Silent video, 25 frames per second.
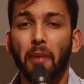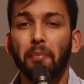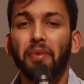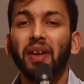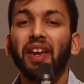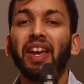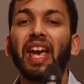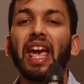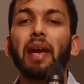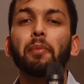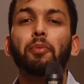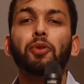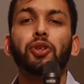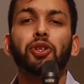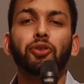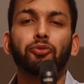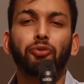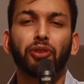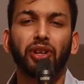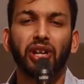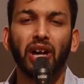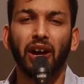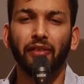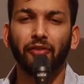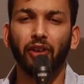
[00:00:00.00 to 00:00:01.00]
Being able to
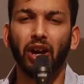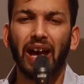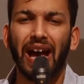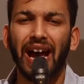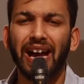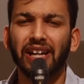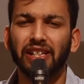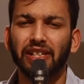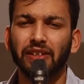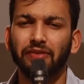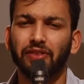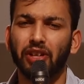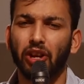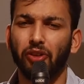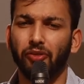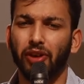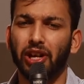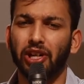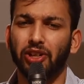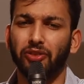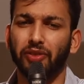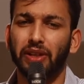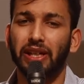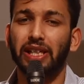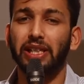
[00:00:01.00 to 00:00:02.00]
recover Active
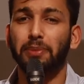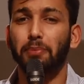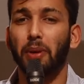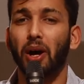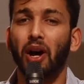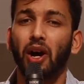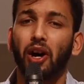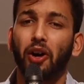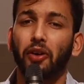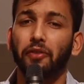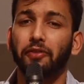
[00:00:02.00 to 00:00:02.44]
Directory as part